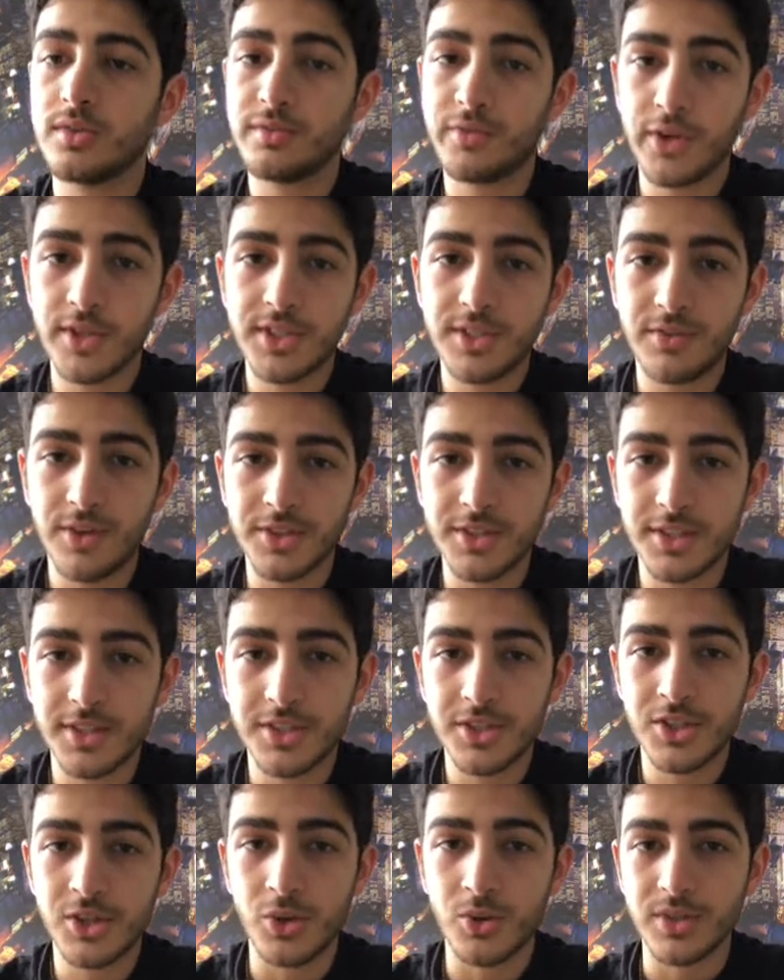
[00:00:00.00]
first of all, to
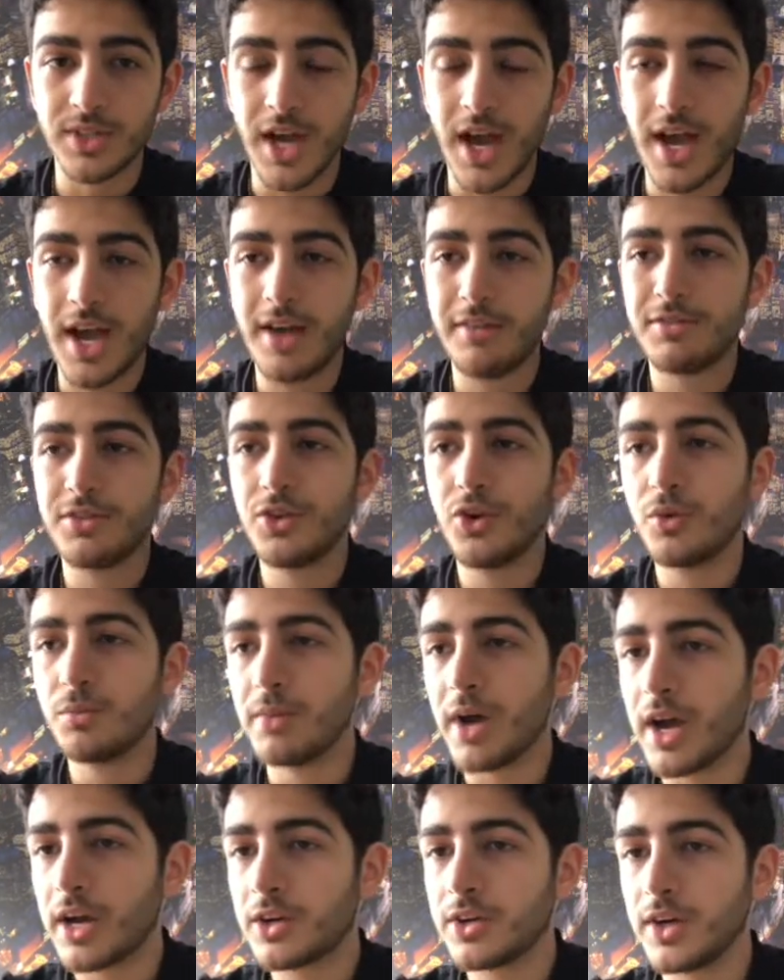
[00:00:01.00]
disclose, I have no
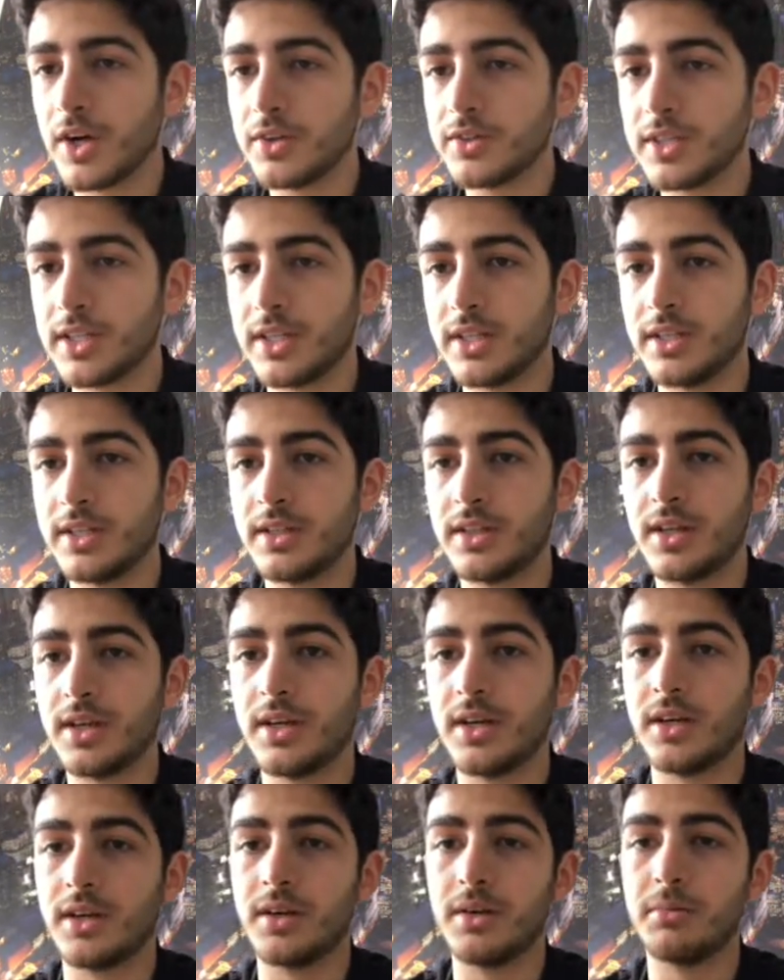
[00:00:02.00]
background in
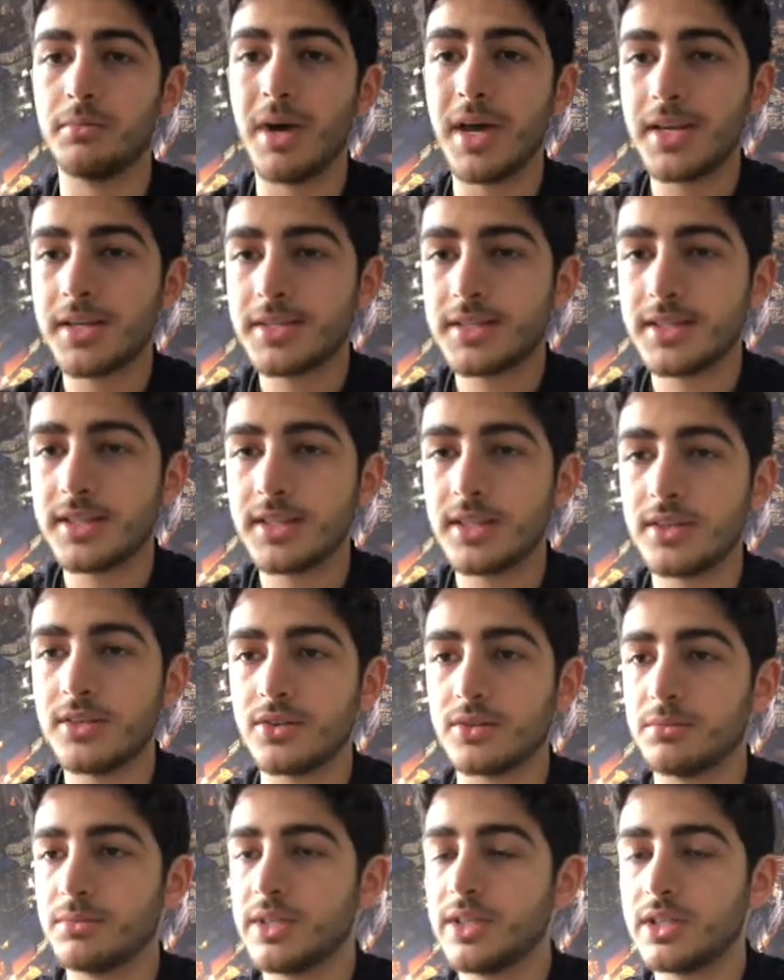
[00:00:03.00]
medicine
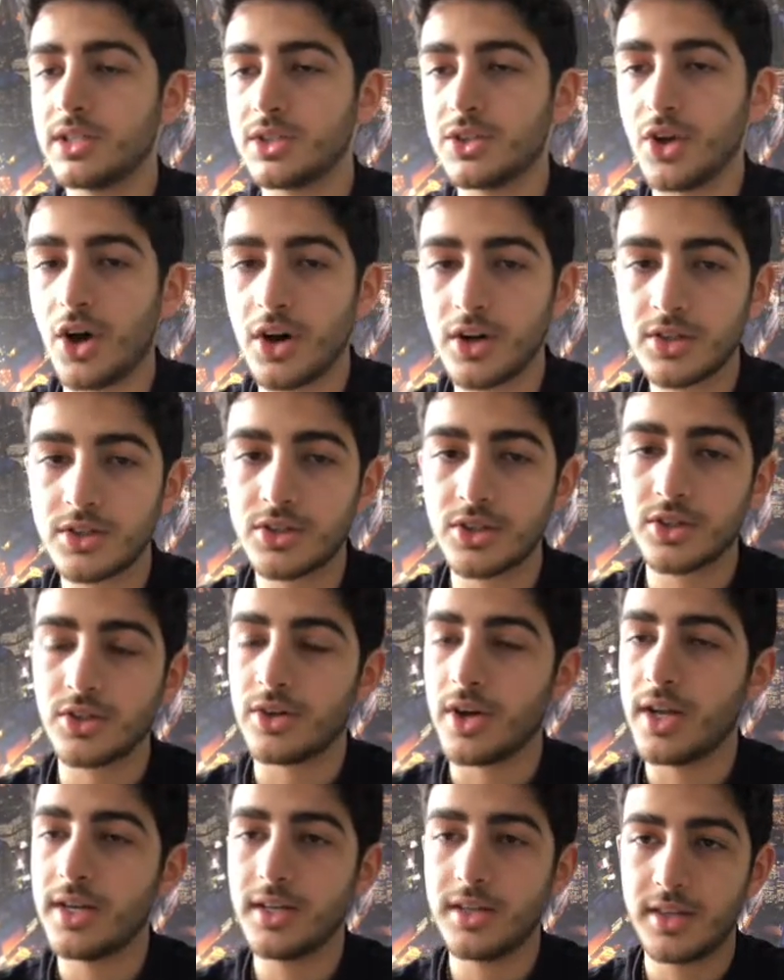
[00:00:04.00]
or being a doctor or
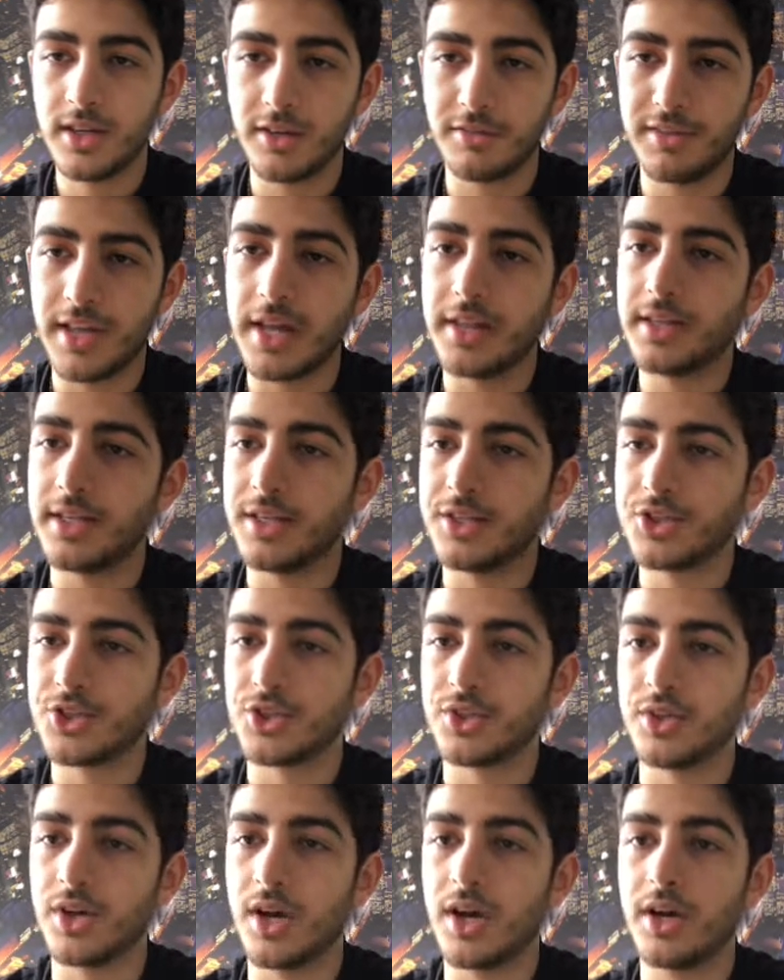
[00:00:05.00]
anything of that
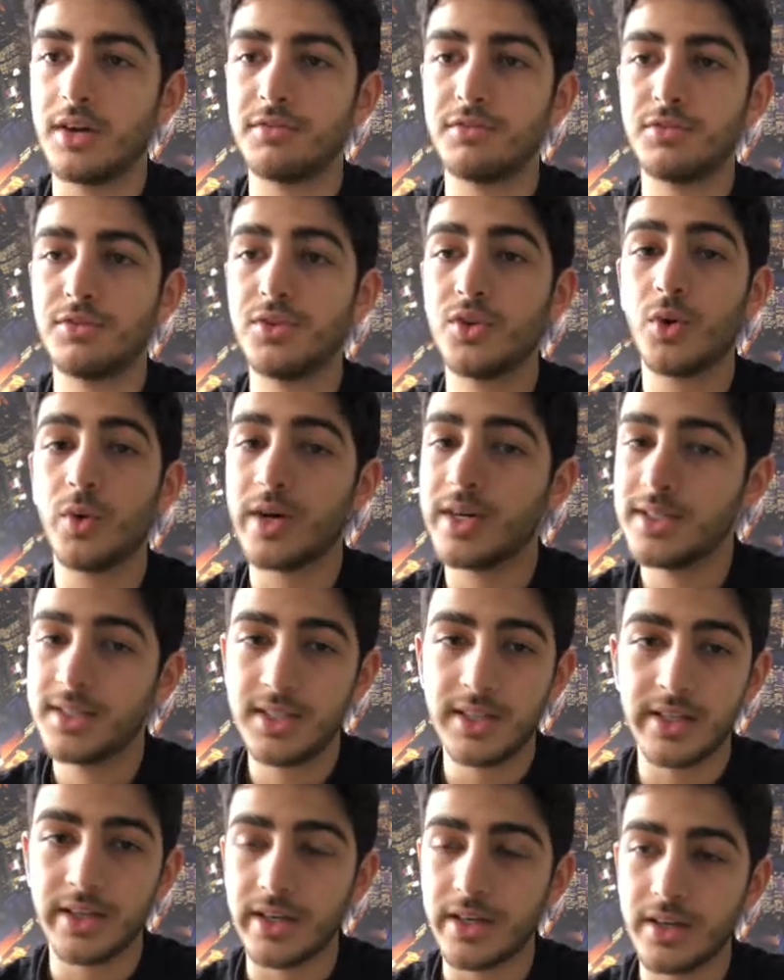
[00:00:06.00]
nature. I have no
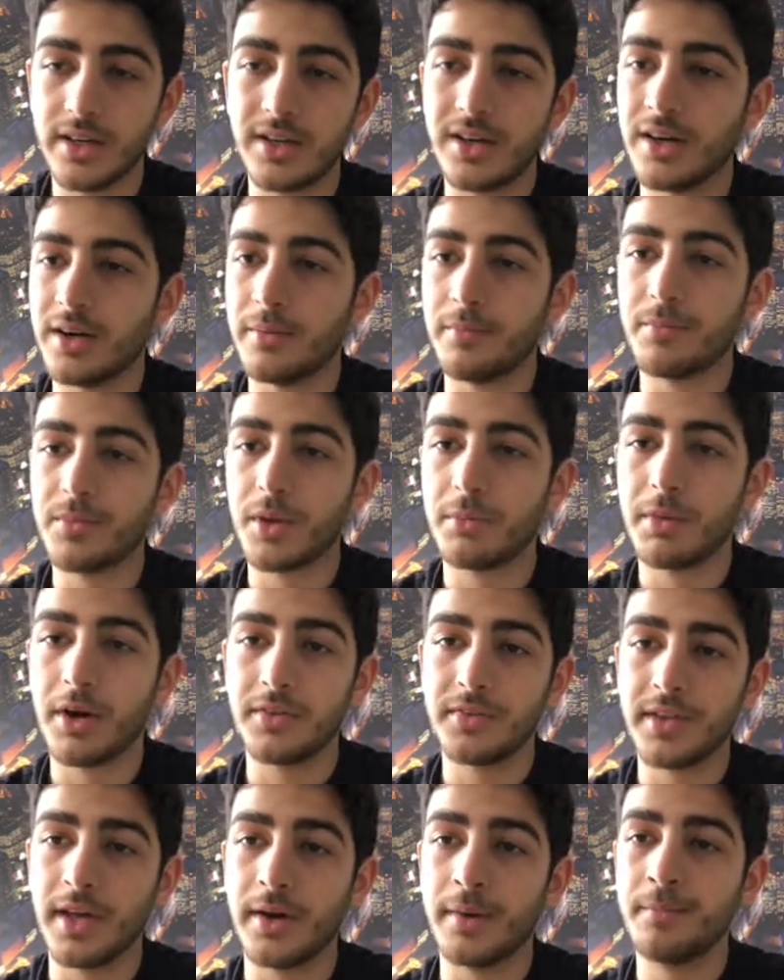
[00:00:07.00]
idea
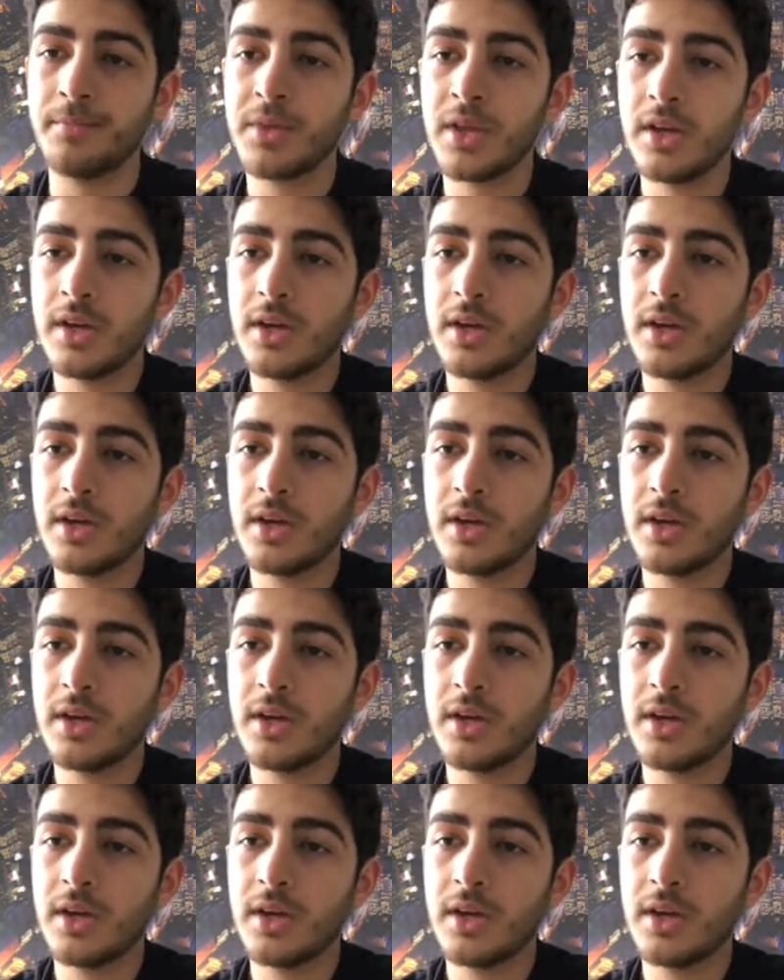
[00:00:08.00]
about that.